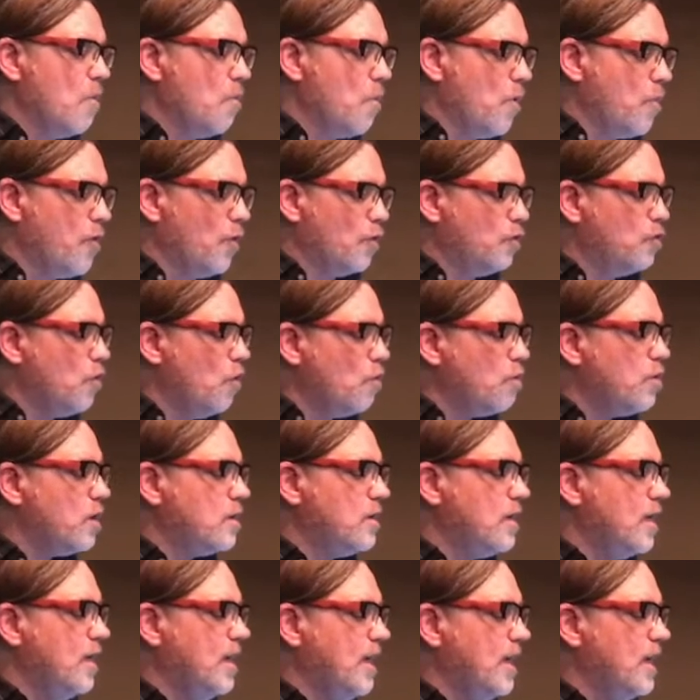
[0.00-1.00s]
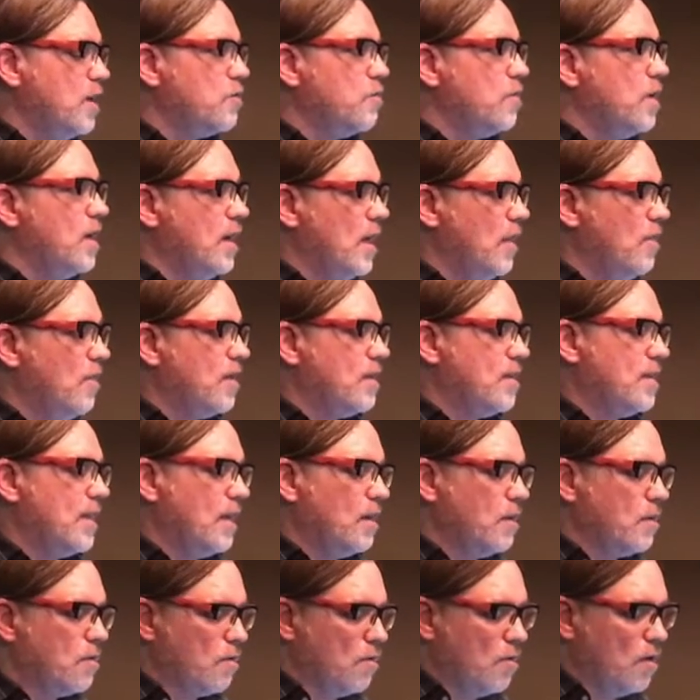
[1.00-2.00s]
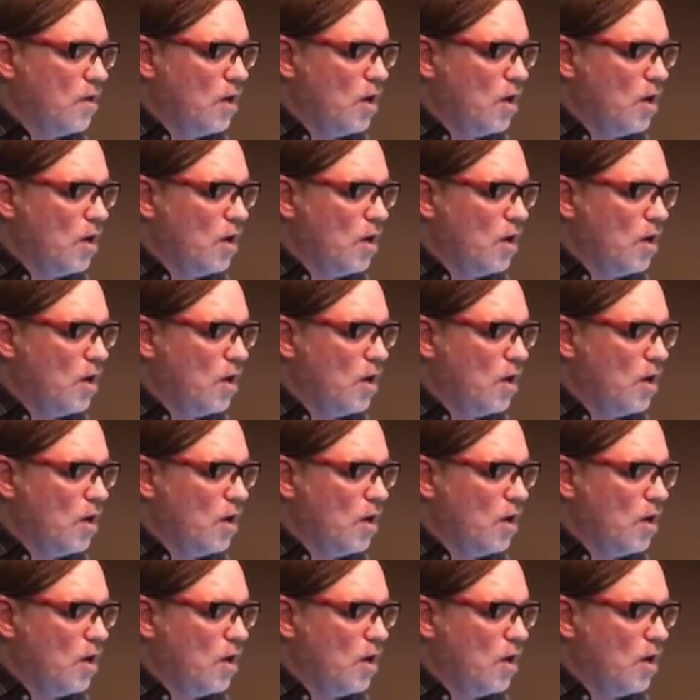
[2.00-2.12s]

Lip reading: with the dodecahedron in the center.